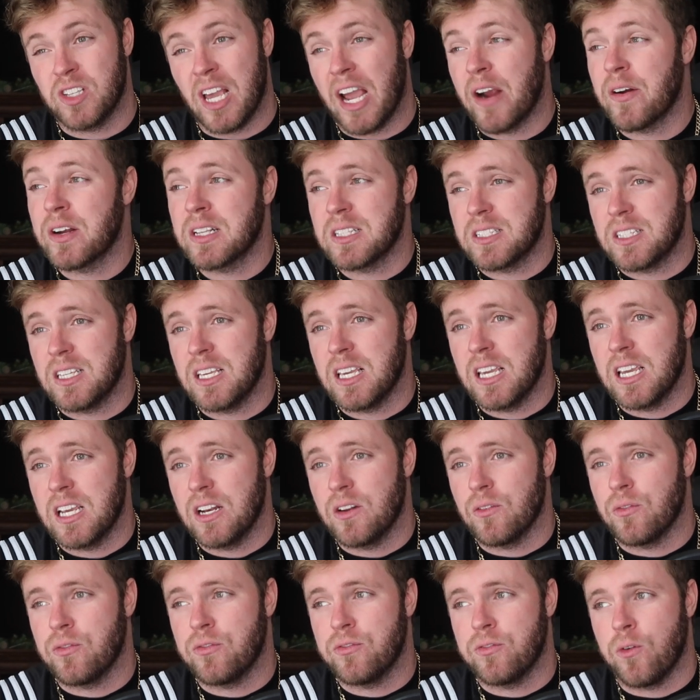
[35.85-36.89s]

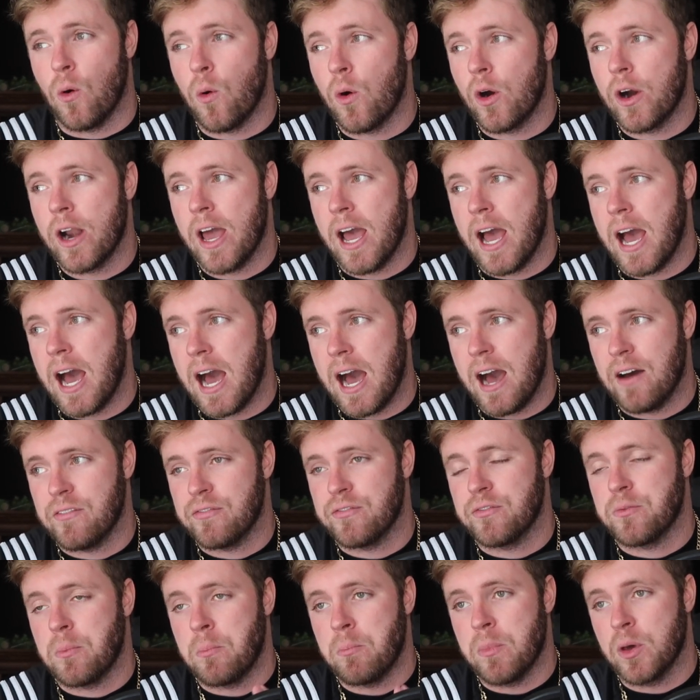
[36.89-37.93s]
guaranteed
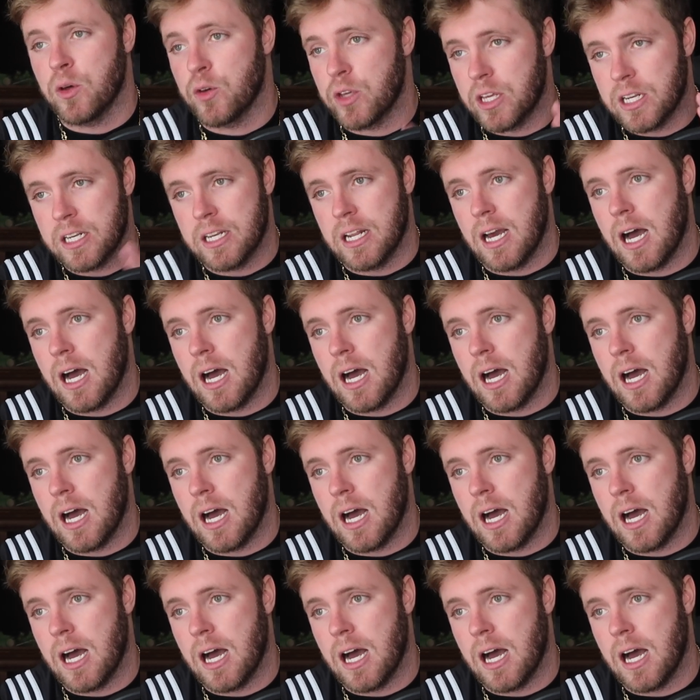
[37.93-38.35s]
$4.5 million